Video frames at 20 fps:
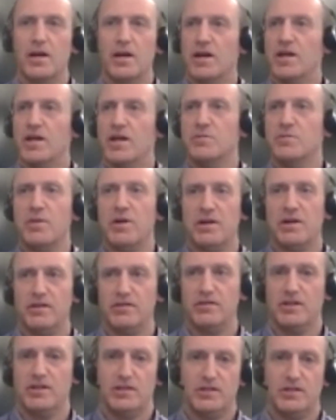As part
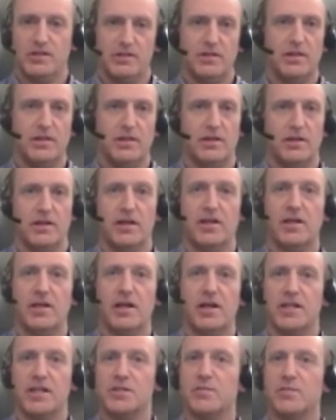of this
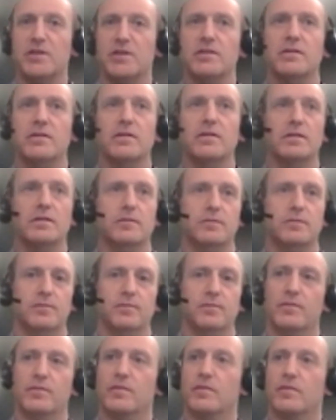engagement,
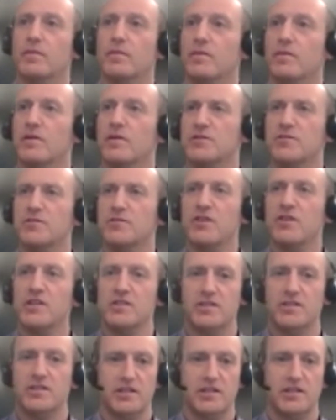there's some
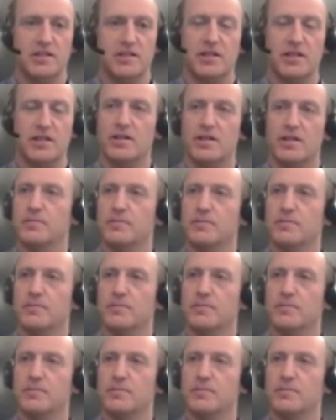things to consider.